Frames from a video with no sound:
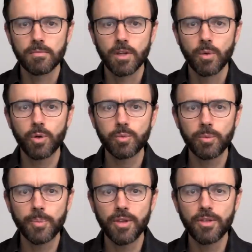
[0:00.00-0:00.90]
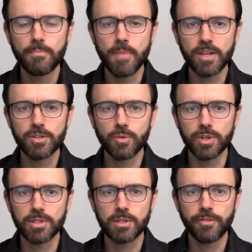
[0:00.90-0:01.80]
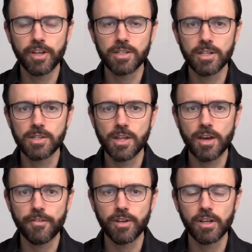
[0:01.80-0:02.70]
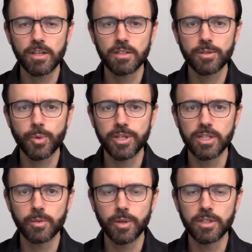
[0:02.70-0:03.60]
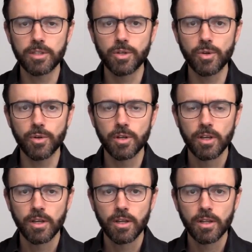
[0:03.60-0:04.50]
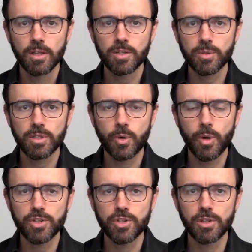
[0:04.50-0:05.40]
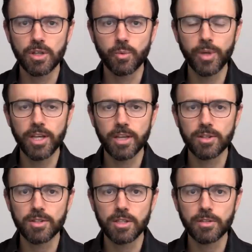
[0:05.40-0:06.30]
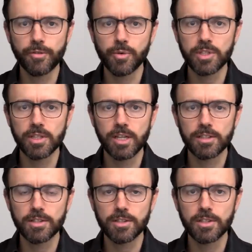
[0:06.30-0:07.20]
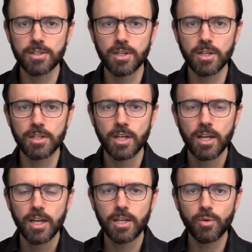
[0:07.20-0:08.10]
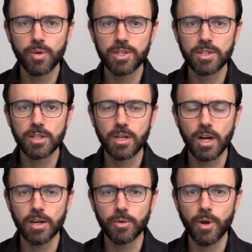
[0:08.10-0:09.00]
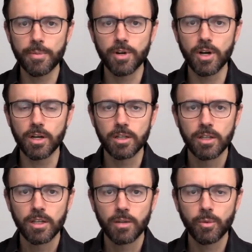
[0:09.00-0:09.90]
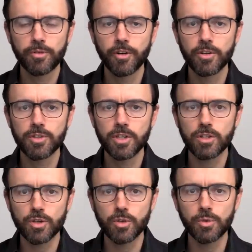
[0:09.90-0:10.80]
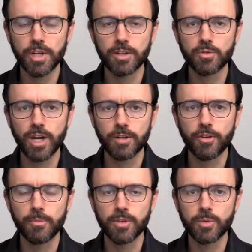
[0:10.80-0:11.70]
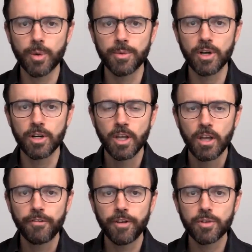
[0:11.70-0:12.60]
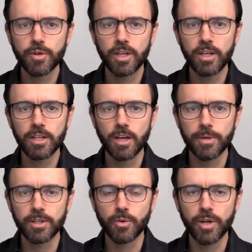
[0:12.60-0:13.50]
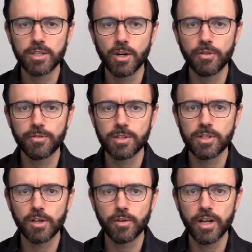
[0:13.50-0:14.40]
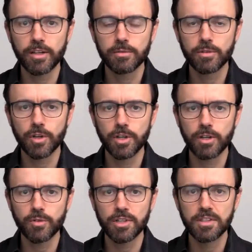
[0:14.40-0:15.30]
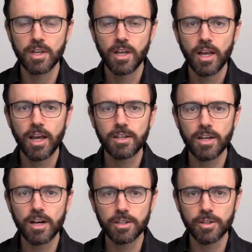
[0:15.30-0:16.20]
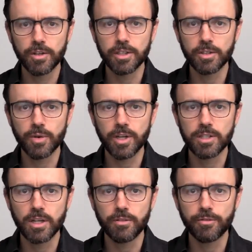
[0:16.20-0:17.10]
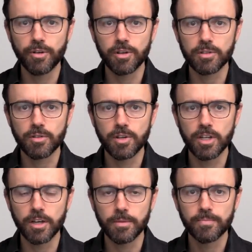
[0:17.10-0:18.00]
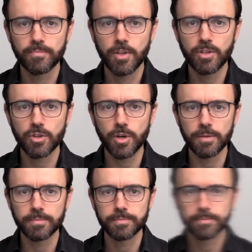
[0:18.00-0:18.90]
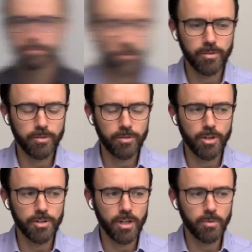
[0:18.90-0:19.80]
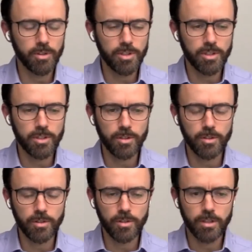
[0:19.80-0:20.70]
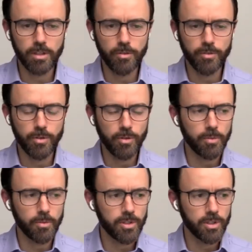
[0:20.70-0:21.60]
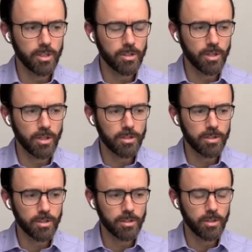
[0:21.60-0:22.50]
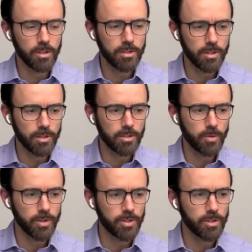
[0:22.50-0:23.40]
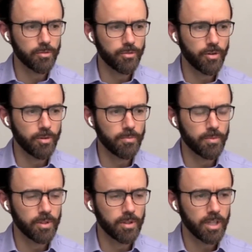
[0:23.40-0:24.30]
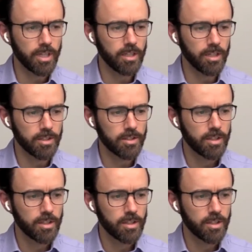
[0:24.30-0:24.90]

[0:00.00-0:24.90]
What will be the major risks facing South Africa in 2022? This was a question that we at the Center for Risk Analysis considered in a recent client webinar. What follows is a short extract from this webinar featuring incoming director of the CRA, John Endres, and outgoing director, Frans Cronje. Enjoy. John, I wanted to give you the opportunity to answer this question from Nicholas.